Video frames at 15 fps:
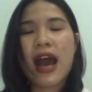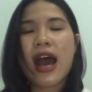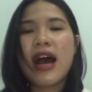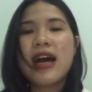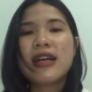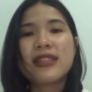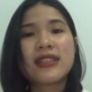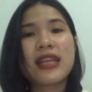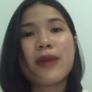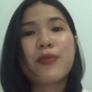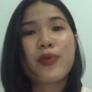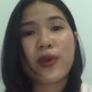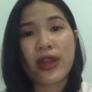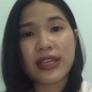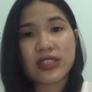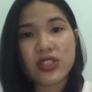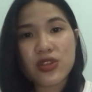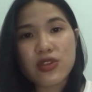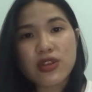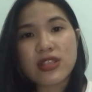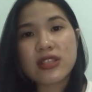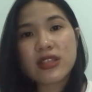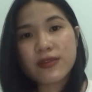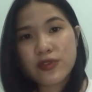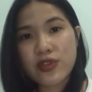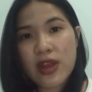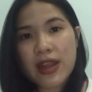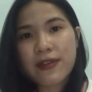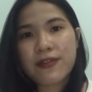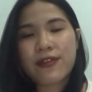separate your
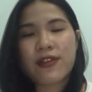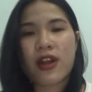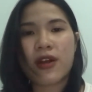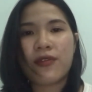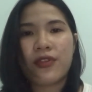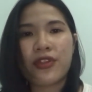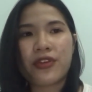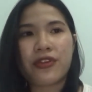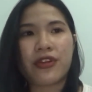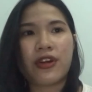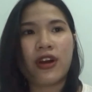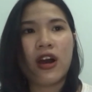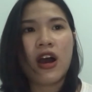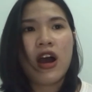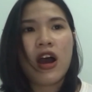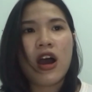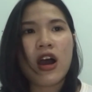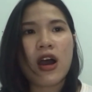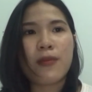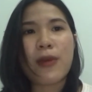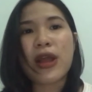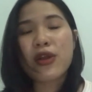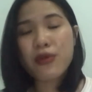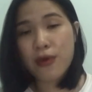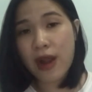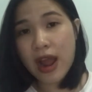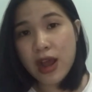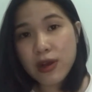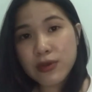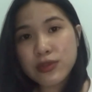subject from the
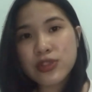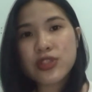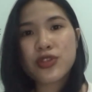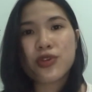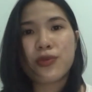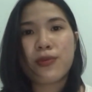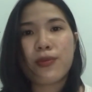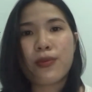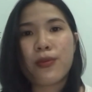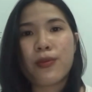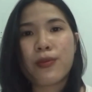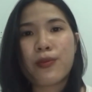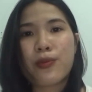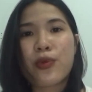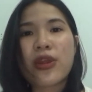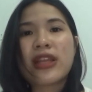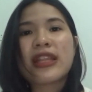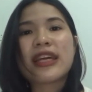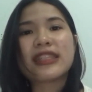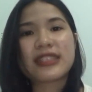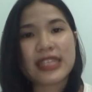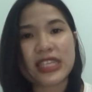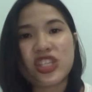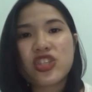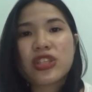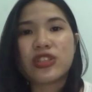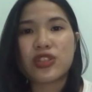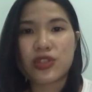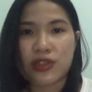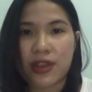background to bring attention
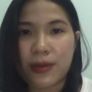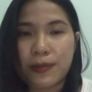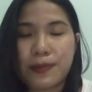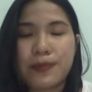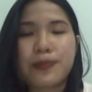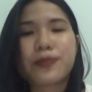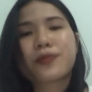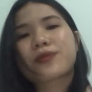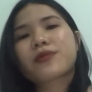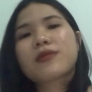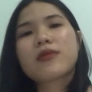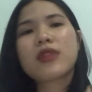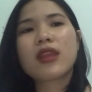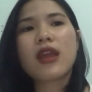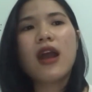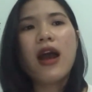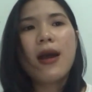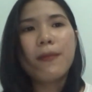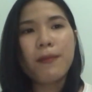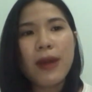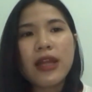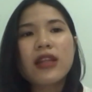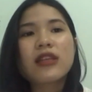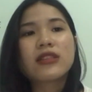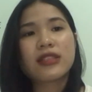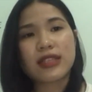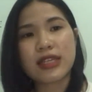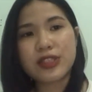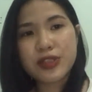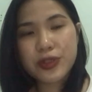to them. But
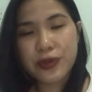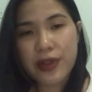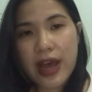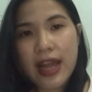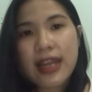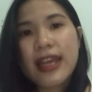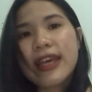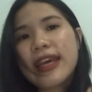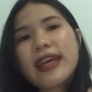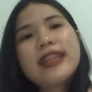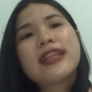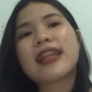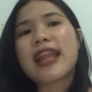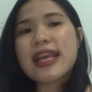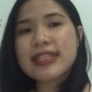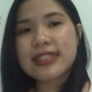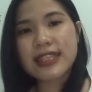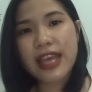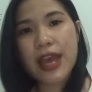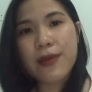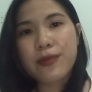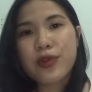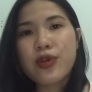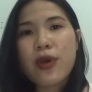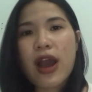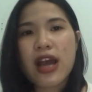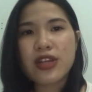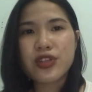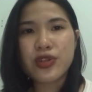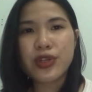contrast to that, in the landscape, you
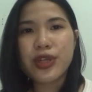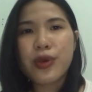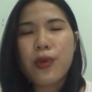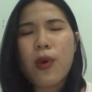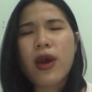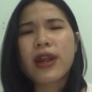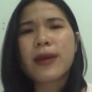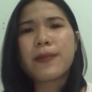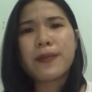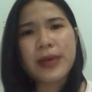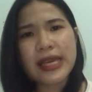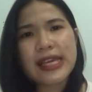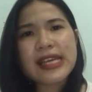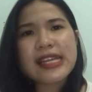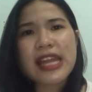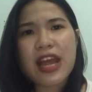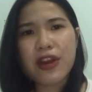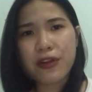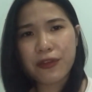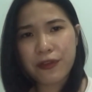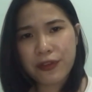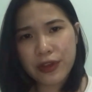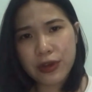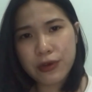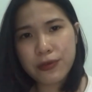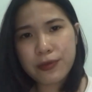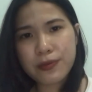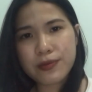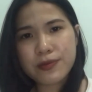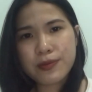actually want a big depth of field
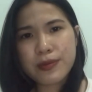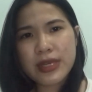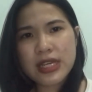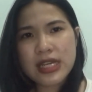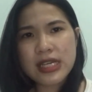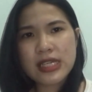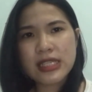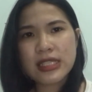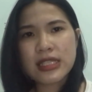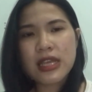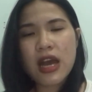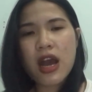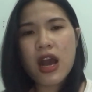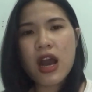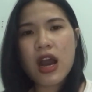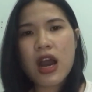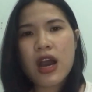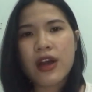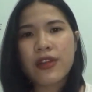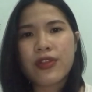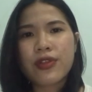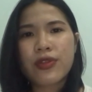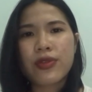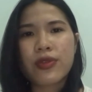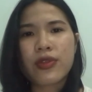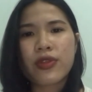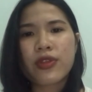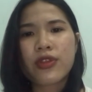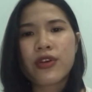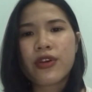because
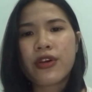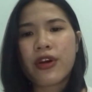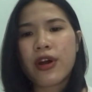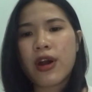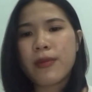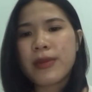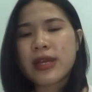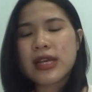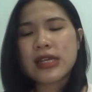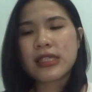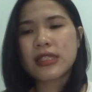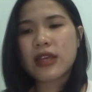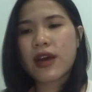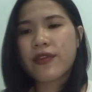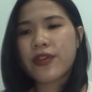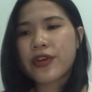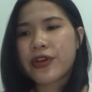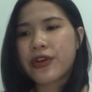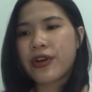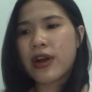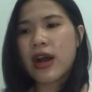because of the